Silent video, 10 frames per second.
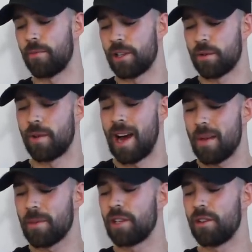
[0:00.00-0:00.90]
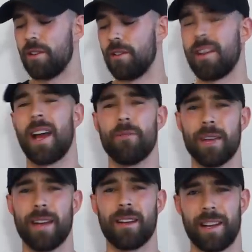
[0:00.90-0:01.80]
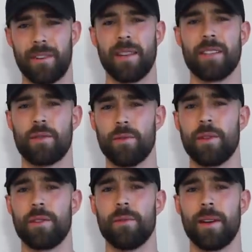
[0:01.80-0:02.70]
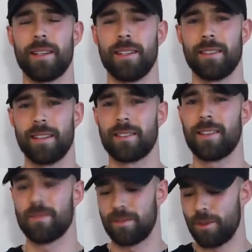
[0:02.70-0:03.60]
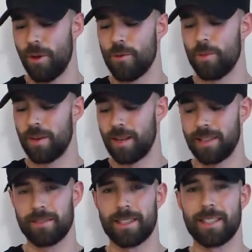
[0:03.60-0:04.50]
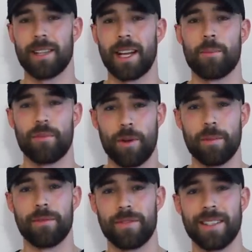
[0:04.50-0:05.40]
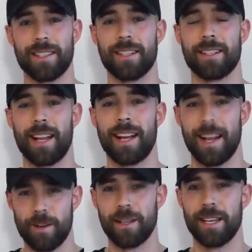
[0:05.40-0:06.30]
original army shirt? Hell yeah, like if he's cool with you wearing it, that sounds dope. Like that's like a proper vintage, like hell